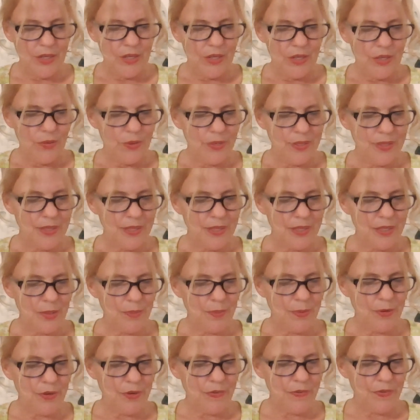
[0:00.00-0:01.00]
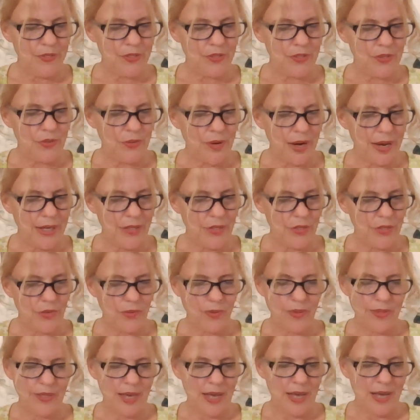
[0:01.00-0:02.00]
You are such a perfect stranger
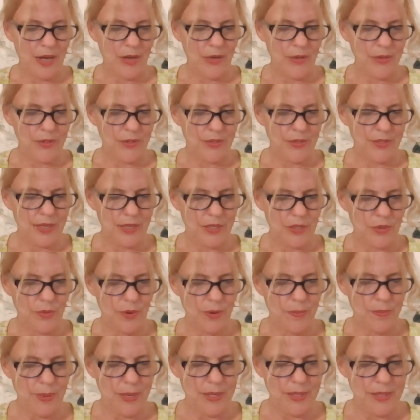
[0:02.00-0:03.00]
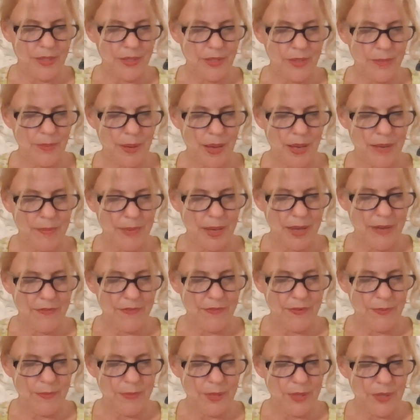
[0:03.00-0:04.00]
in the house that you are puzzled by my
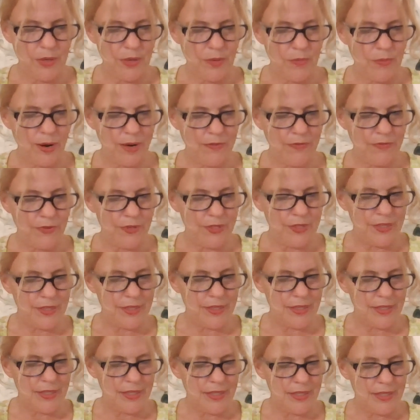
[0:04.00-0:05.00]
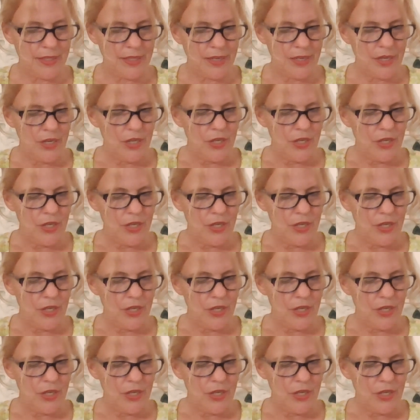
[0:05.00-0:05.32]
familiar references